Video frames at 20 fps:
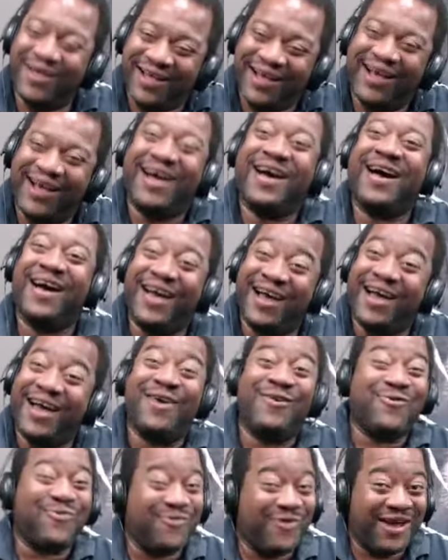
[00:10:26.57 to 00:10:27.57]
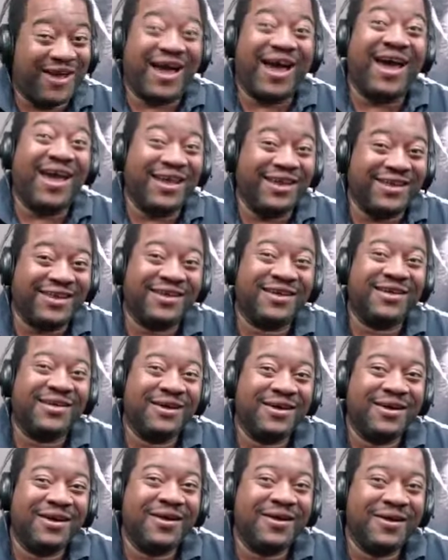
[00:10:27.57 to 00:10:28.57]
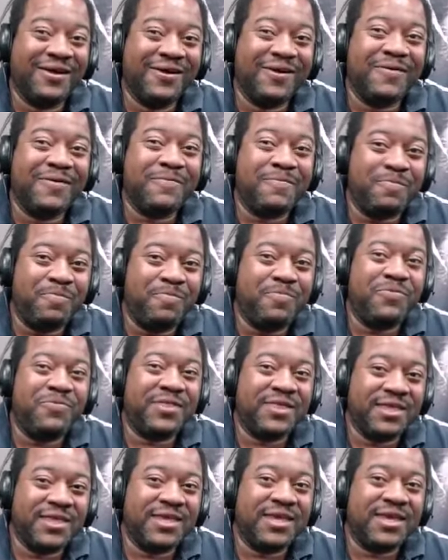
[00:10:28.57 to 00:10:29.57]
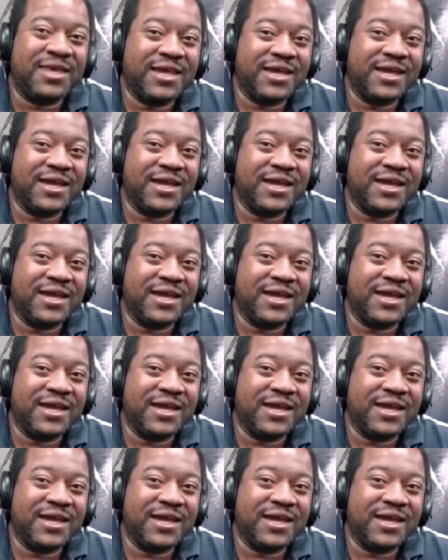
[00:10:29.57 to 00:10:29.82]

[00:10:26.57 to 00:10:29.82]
us. right. Big money markets need to